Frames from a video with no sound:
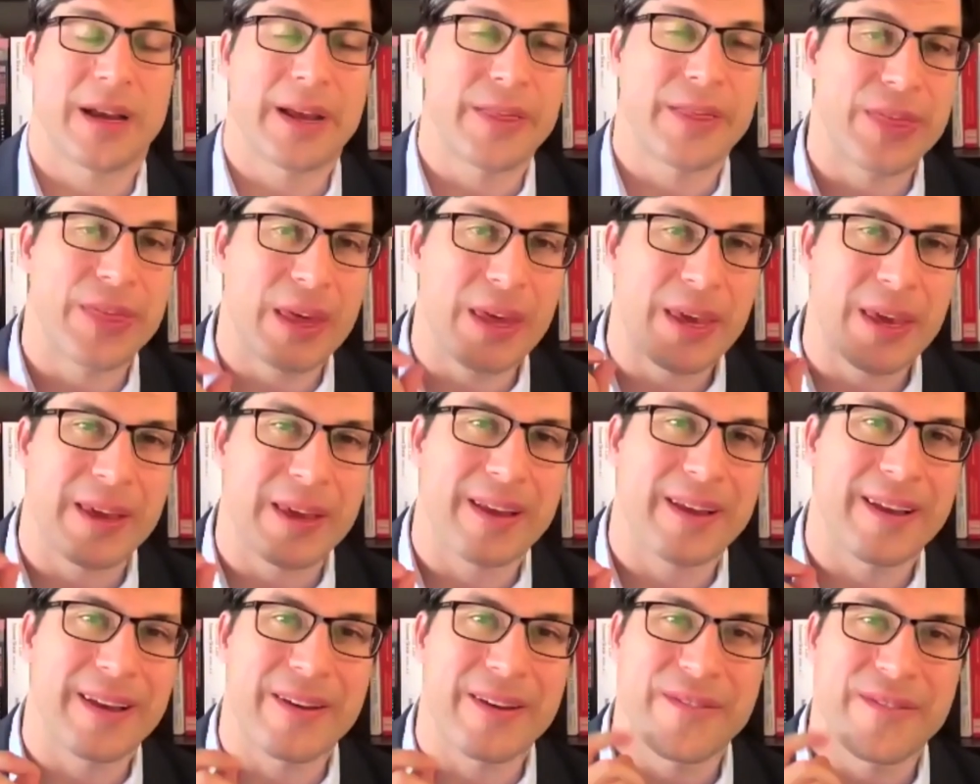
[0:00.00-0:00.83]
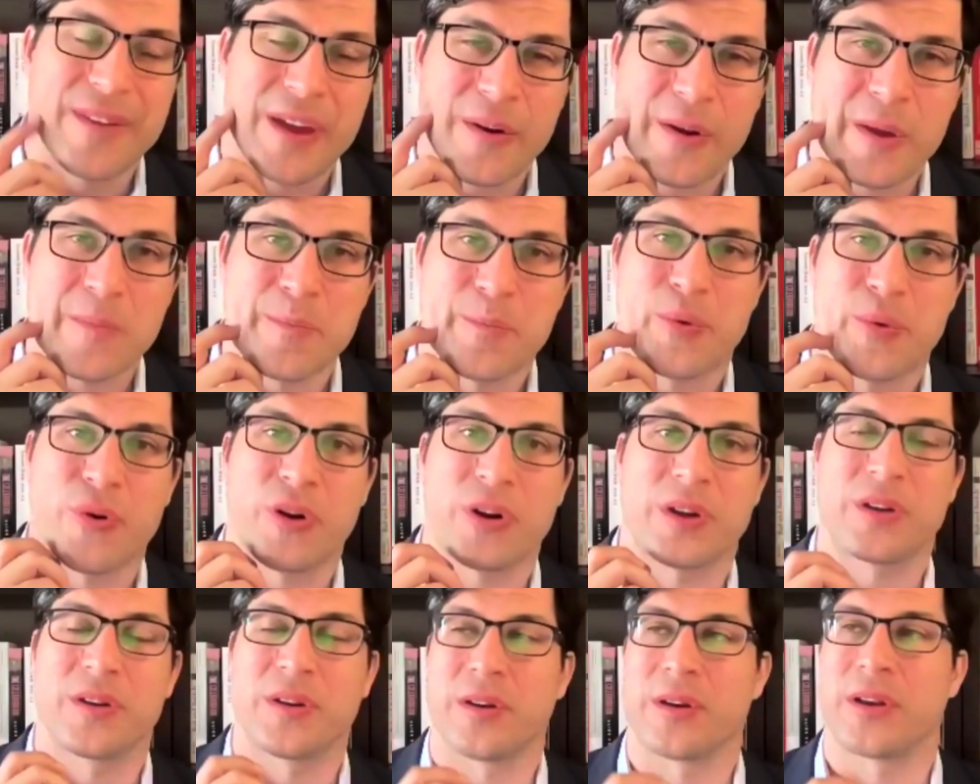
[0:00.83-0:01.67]
I think a very
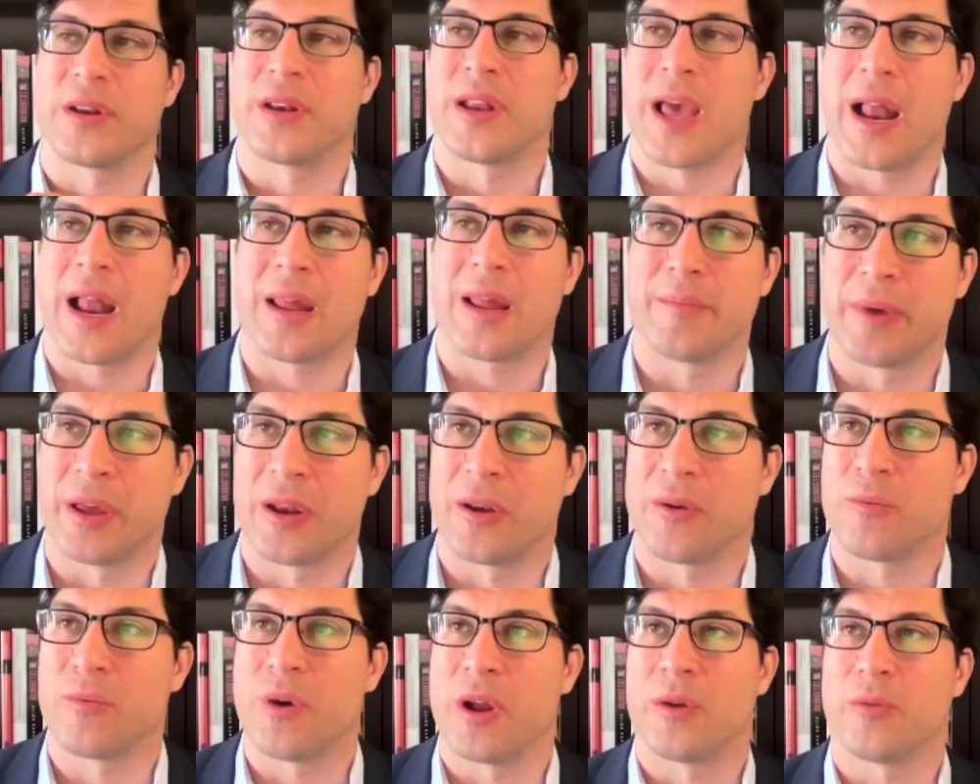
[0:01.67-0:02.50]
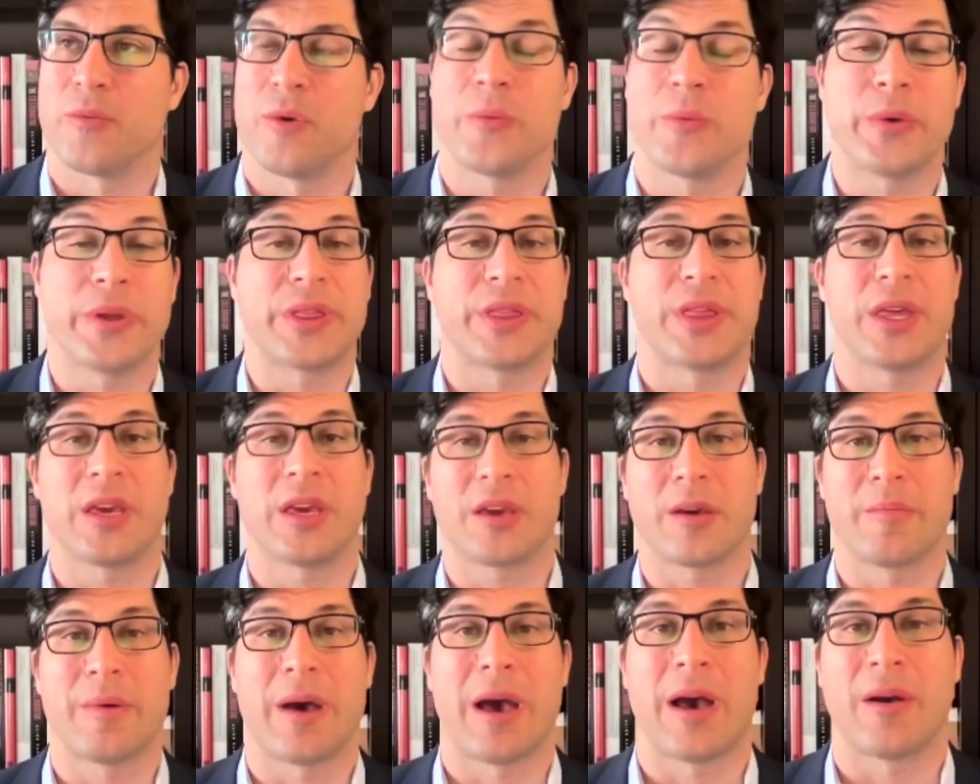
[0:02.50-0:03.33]
important element when we think
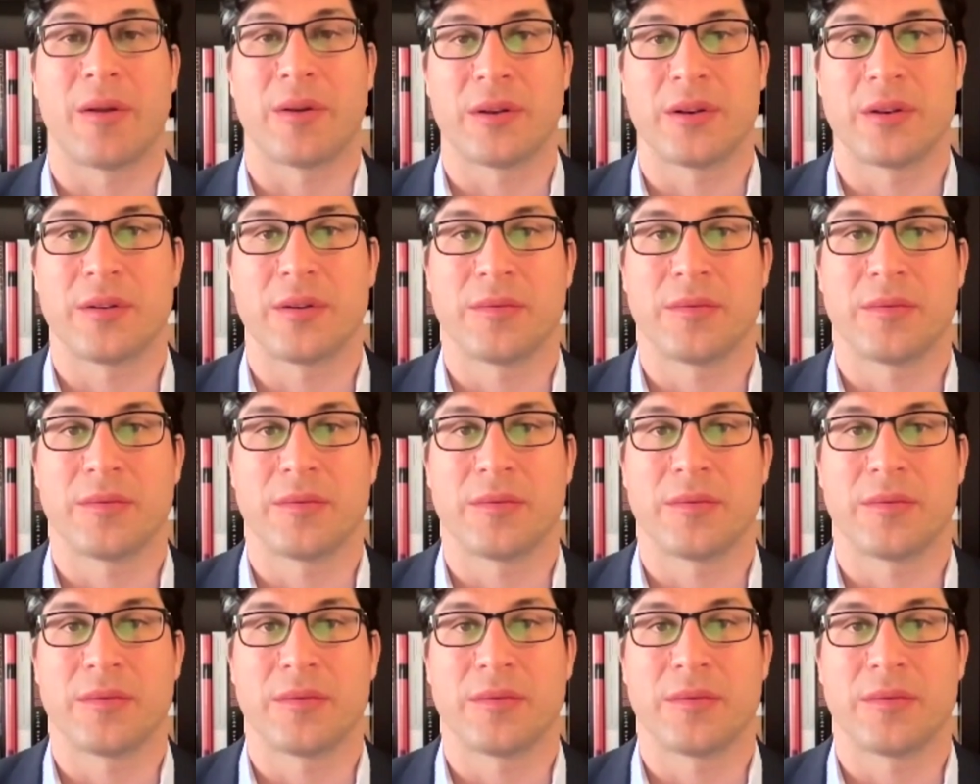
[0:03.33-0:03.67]
about